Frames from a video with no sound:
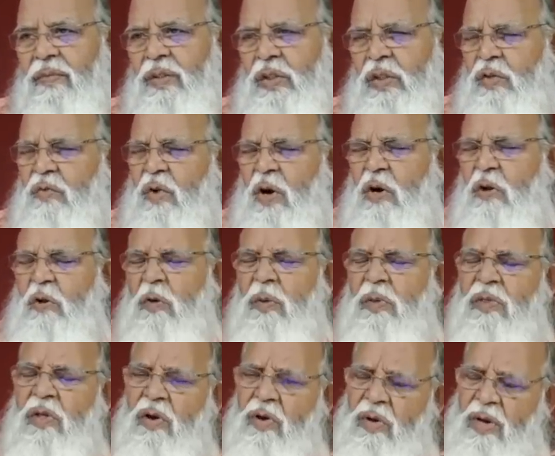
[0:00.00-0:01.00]
So, what will
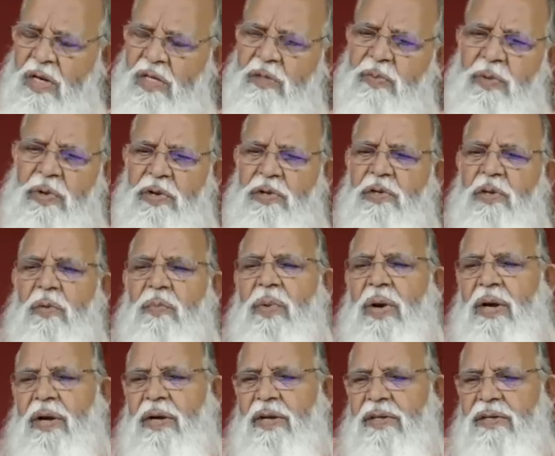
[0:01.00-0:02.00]
be the real spiritual
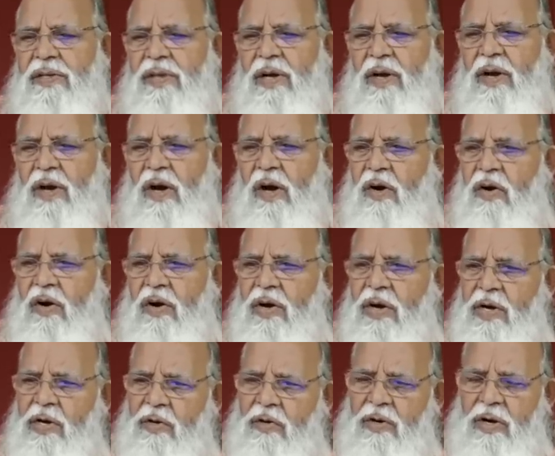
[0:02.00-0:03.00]
practice
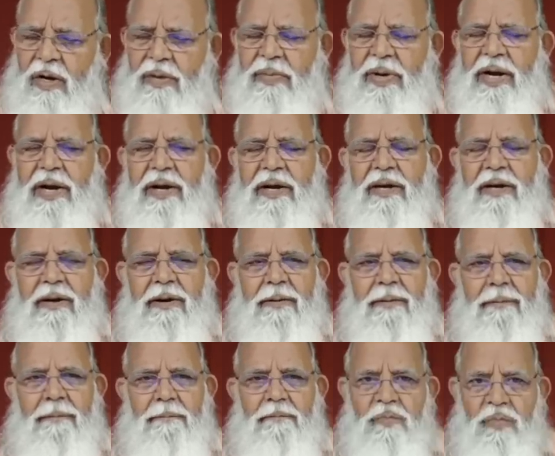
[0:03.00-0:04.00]
according to Ramayana?
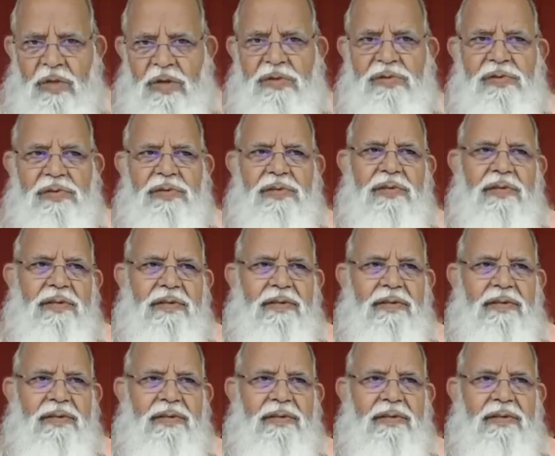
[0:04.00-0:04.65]
This.